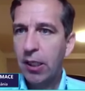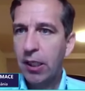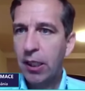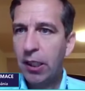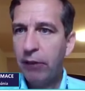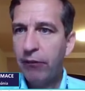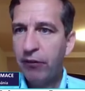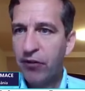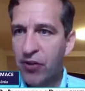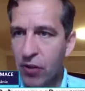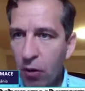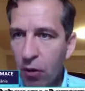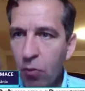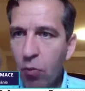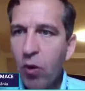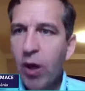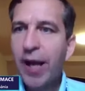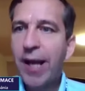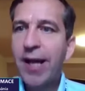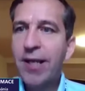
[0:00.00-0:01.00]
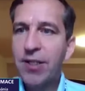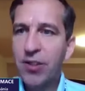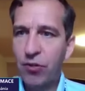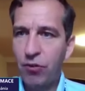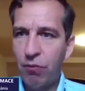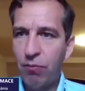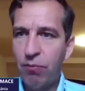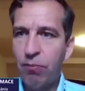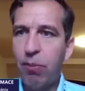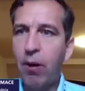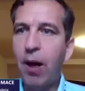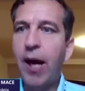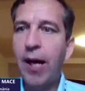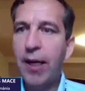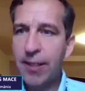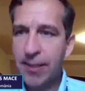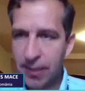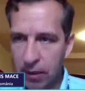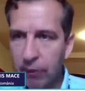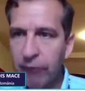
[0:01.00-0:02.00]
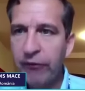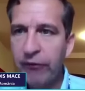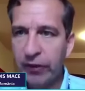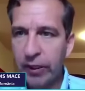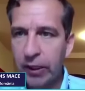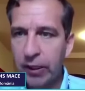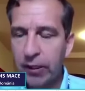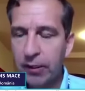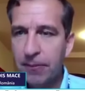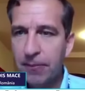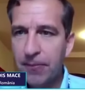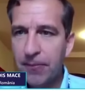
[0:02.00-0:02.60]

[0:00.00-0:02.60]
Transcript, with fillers: if someone has to buy something,